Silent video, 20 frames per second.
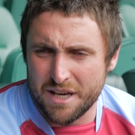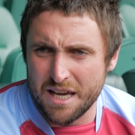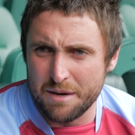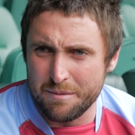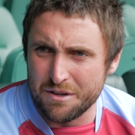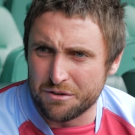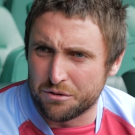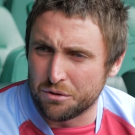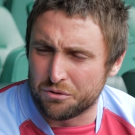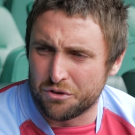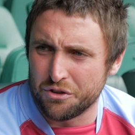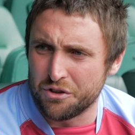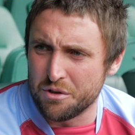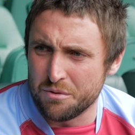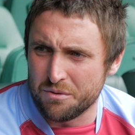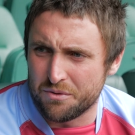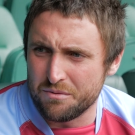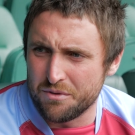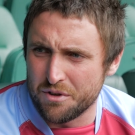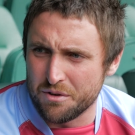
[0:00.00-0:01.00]
Kiwis looked at
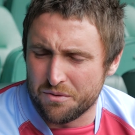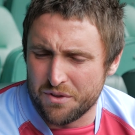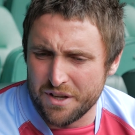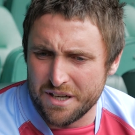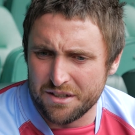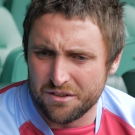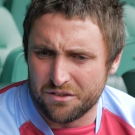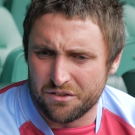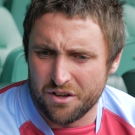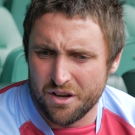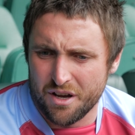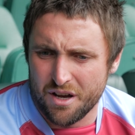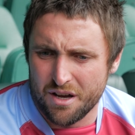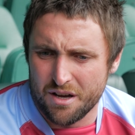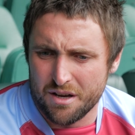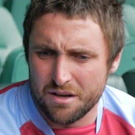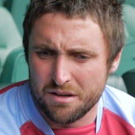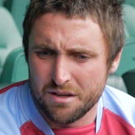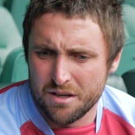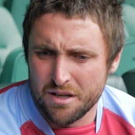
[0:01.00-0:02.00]
new new things
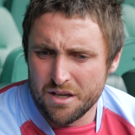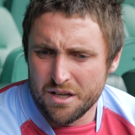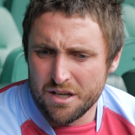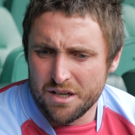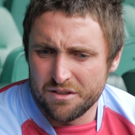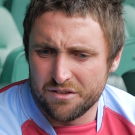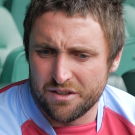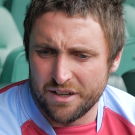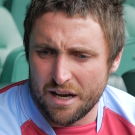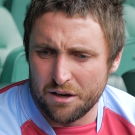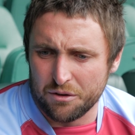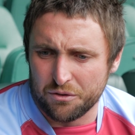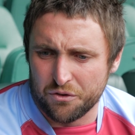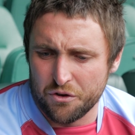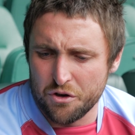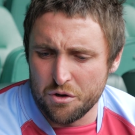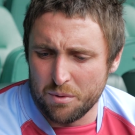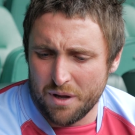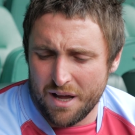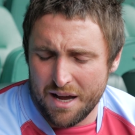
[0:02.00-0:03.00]
to to get us
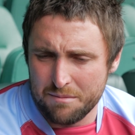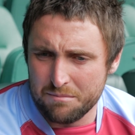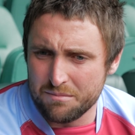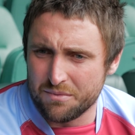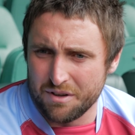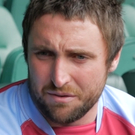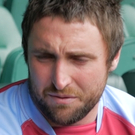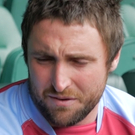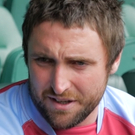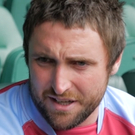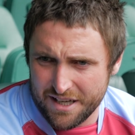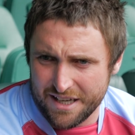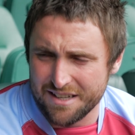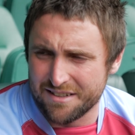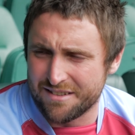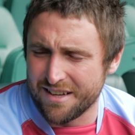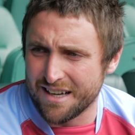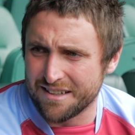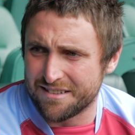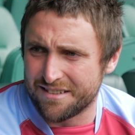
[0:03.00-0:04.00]
through, like different
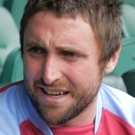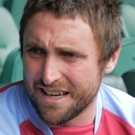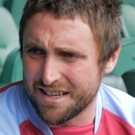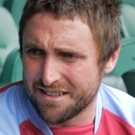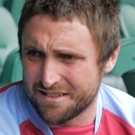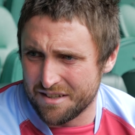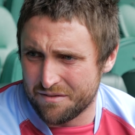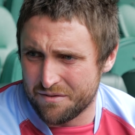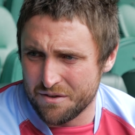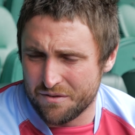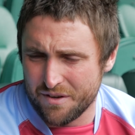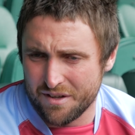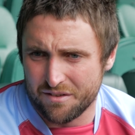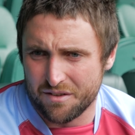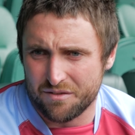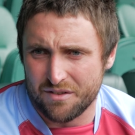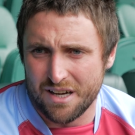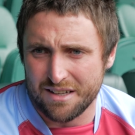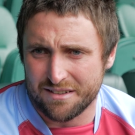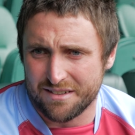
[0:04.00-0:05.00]
kicking tactics, different
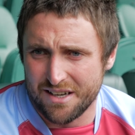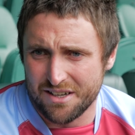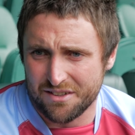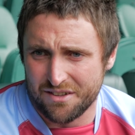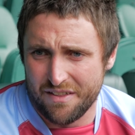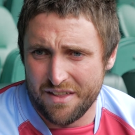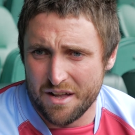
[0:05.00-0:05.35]
defensive tactics,